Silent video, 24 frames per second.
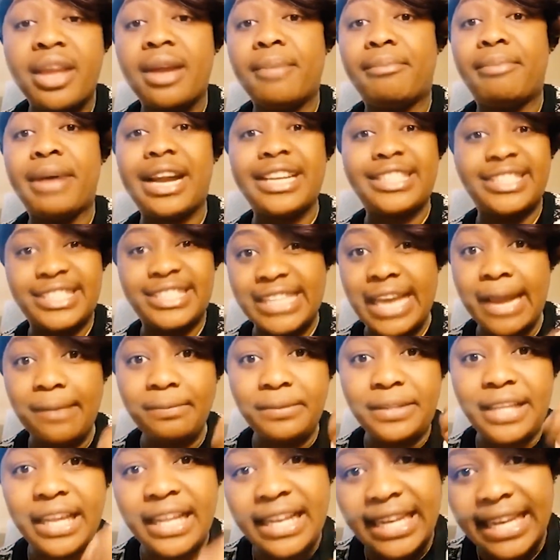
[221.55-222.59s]
By the
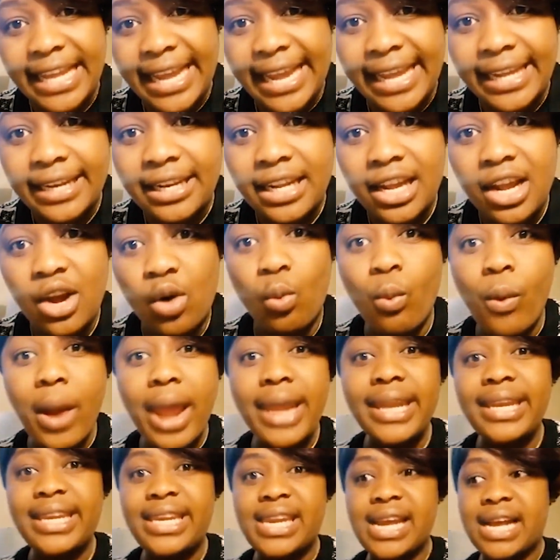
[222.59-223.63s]
time they learn,
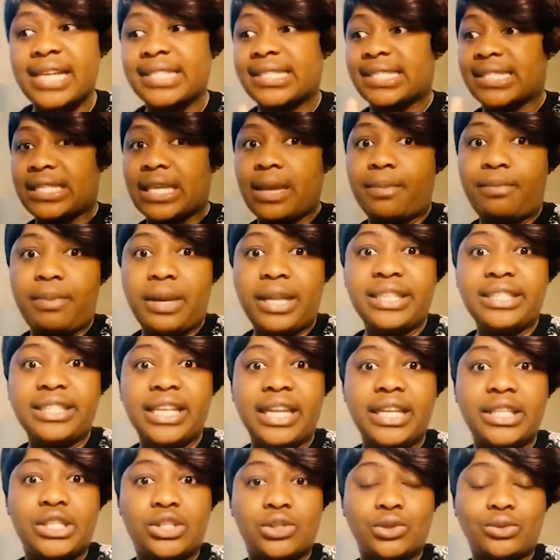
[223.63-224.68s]
when their sibling
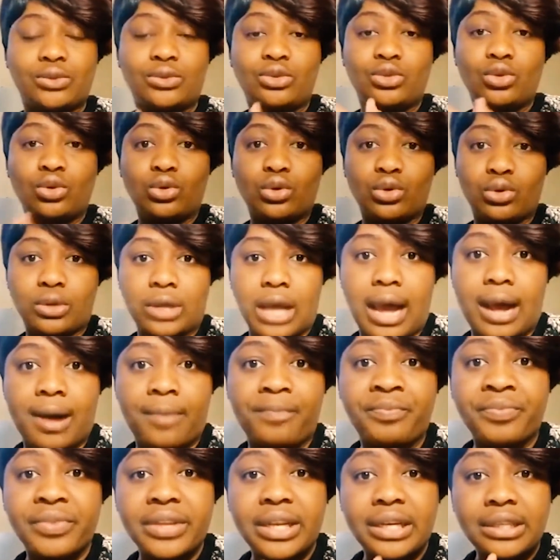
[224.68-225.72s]
need to do
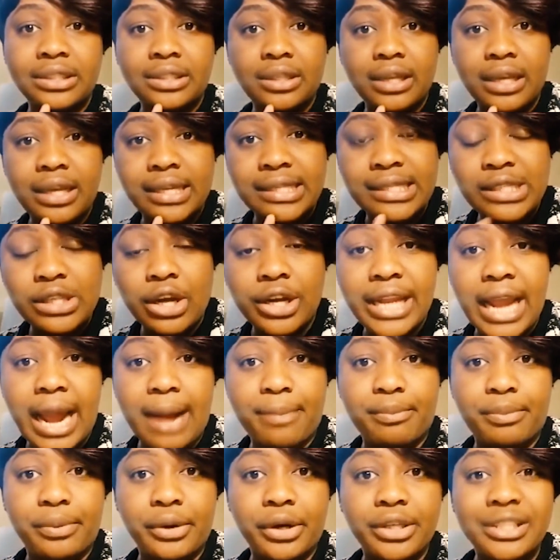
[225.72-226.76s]
study
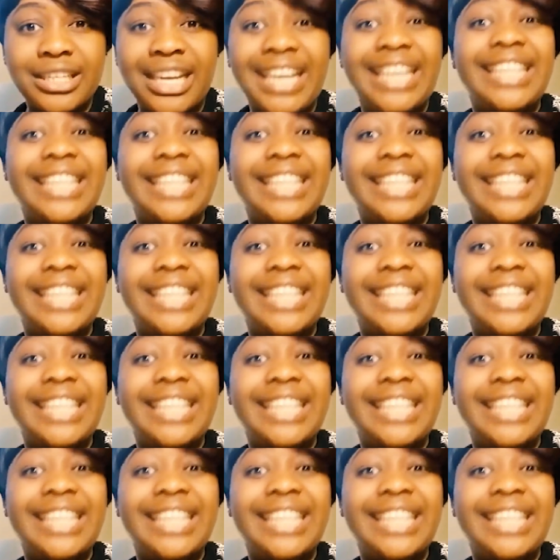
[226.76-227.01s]
abroad,